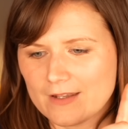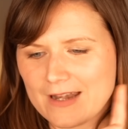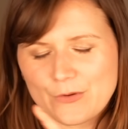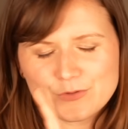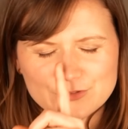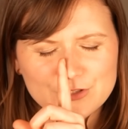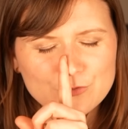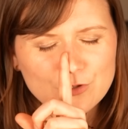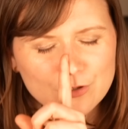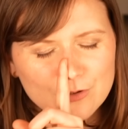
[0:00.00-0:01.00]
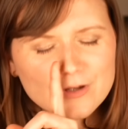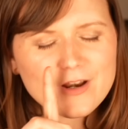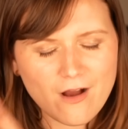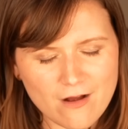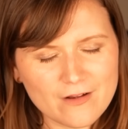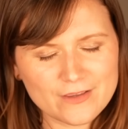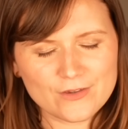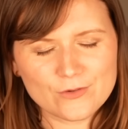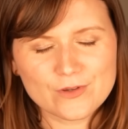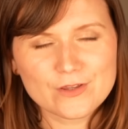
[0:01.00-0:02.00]
Now, you could
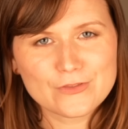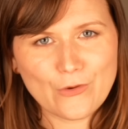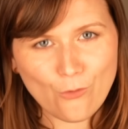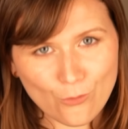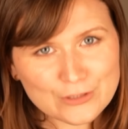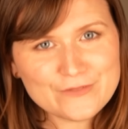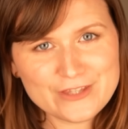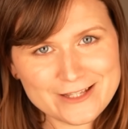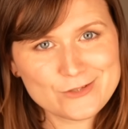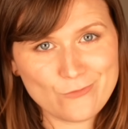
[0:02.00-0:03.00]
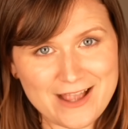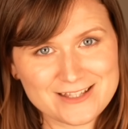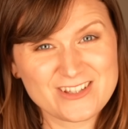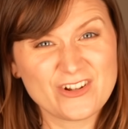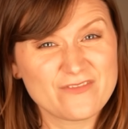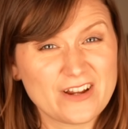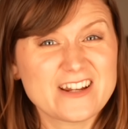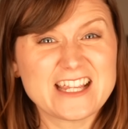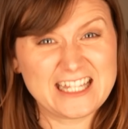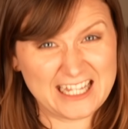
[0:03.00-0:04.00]
argue that all of this rests on
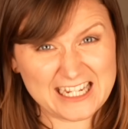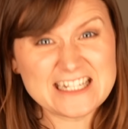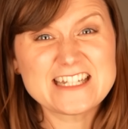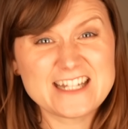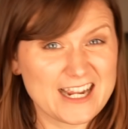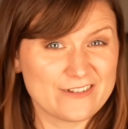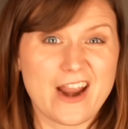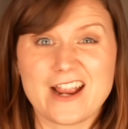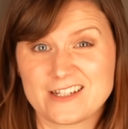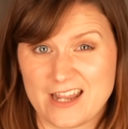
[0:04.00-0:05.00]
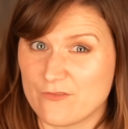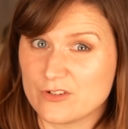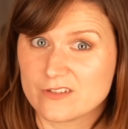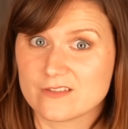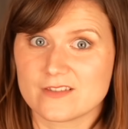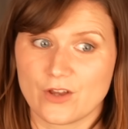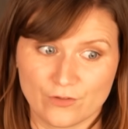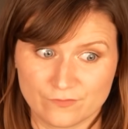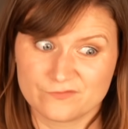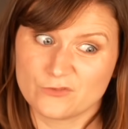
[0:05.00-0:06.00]
very indirect evidence
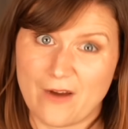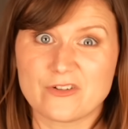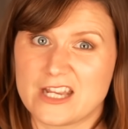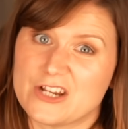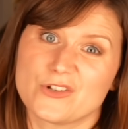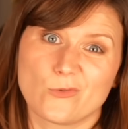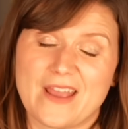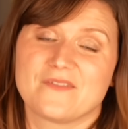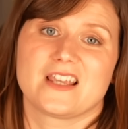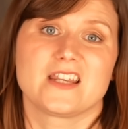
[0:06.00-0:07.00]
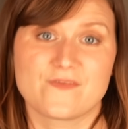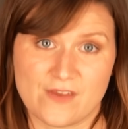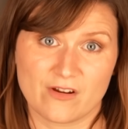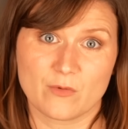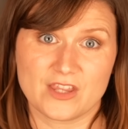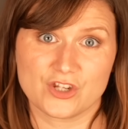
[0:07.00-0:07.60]
of gravitational waves interfering with